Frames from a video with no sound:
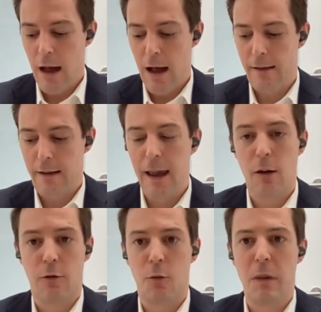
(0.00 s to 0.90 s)
as
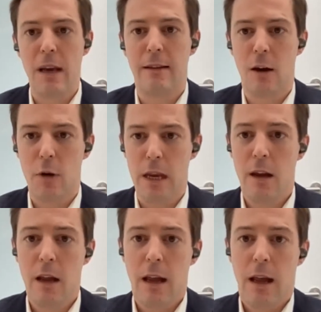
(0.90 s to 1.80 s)
head of the military.